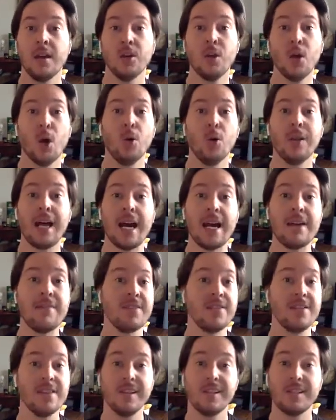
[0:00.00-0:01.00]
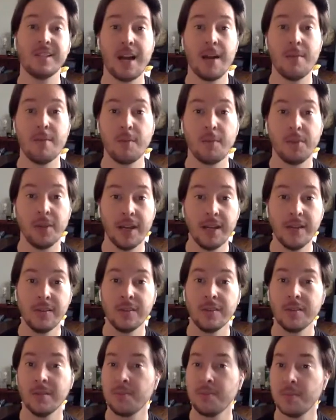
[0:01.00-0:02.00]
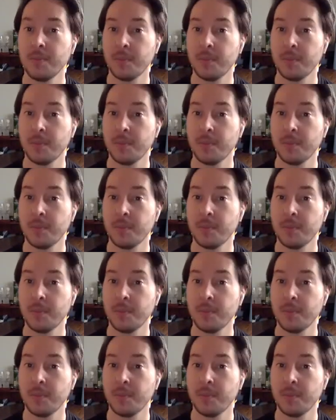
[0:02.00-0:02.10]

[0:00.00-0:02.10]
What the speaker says: go live at this time and place,